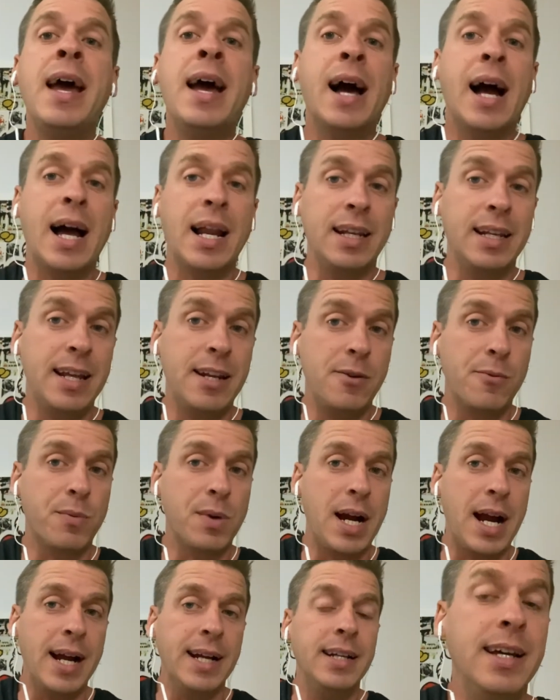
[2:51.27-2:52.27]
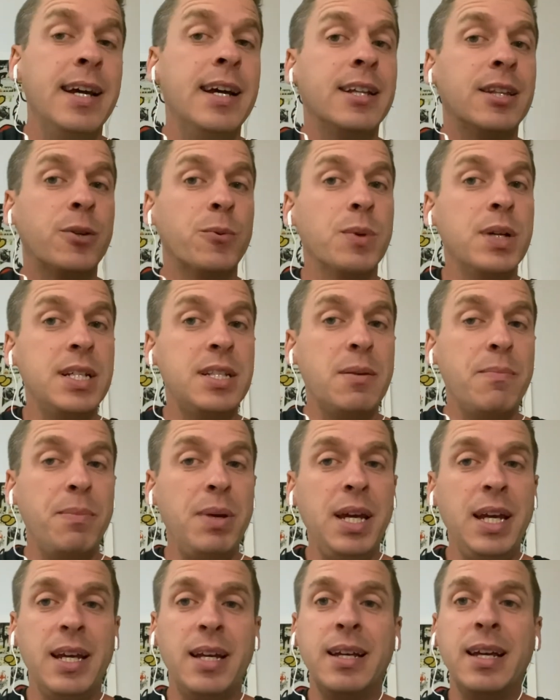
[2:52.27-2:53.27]
I let it ride. The reason
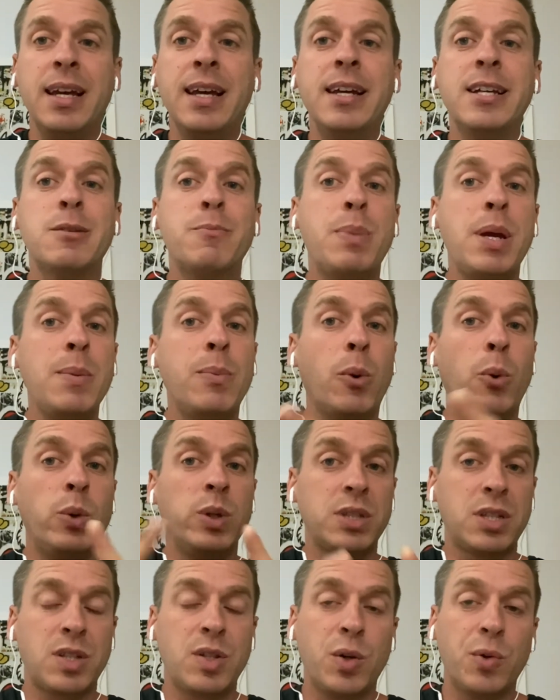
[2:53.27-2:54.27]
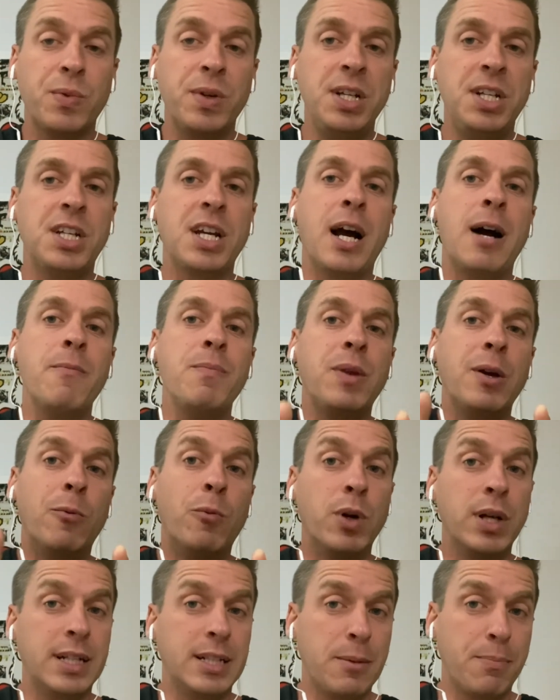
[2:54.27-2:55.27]
being is people will still reach out
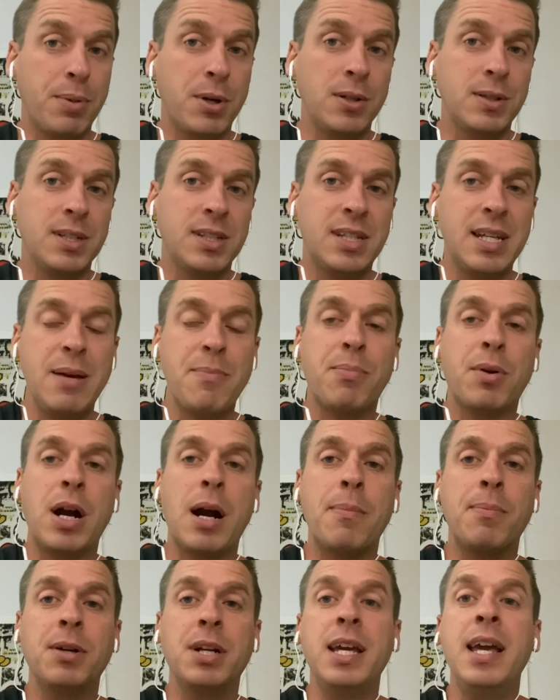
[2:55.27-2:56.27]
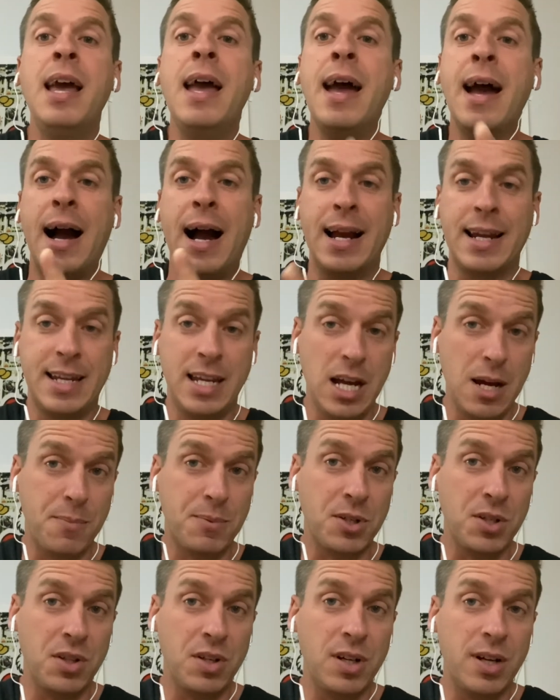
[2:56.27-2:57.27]
wanting to purchase that property. I
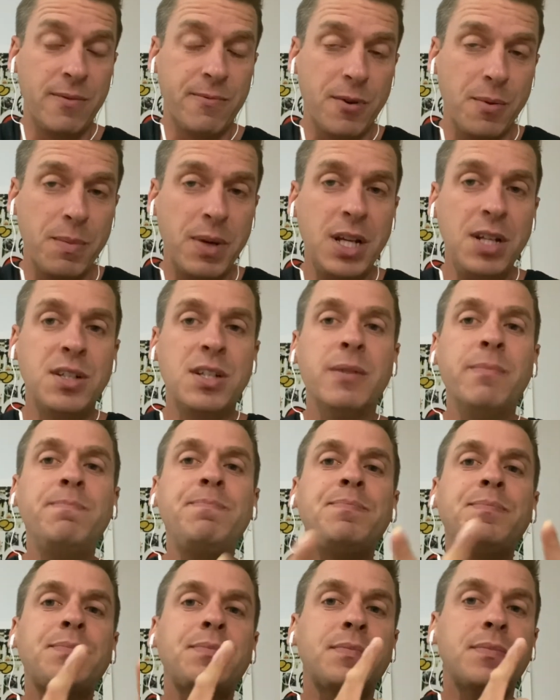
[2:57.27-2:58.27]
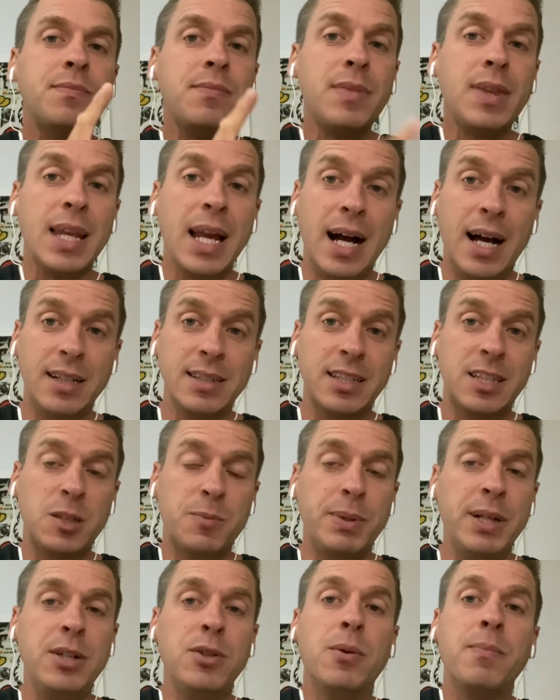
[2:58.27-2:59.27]
capture their information. I'll
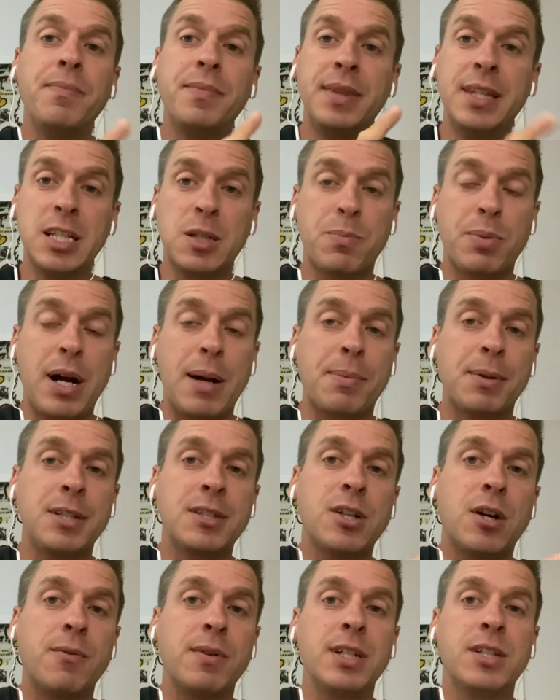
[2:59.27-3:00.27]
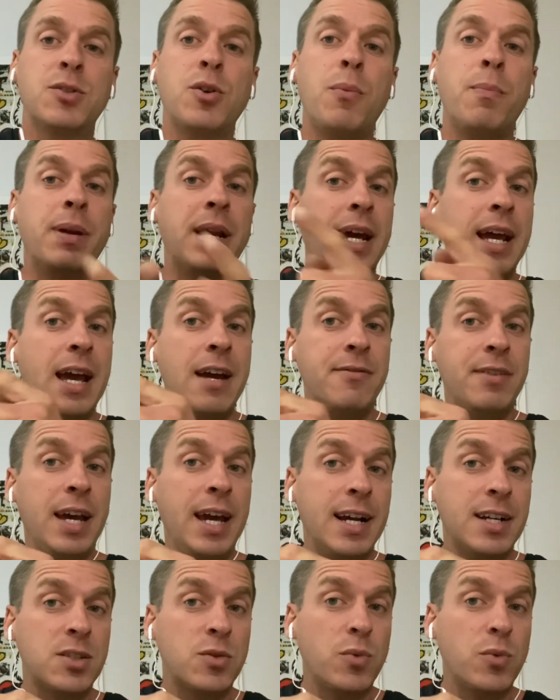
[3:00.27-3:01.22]
explain to them, this property is already sold, but I have X,